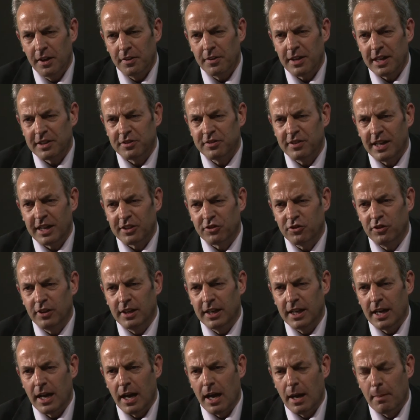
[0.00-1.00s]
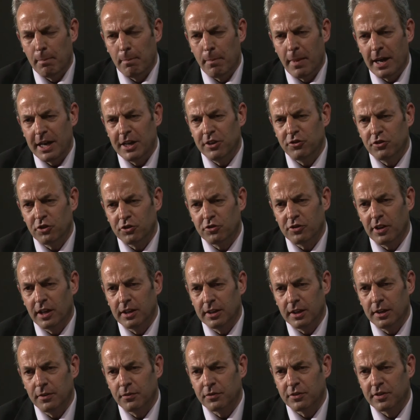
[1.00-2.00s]
That's actually a major
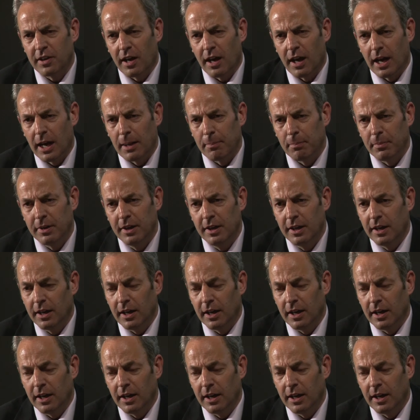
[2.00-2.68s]
chunk of time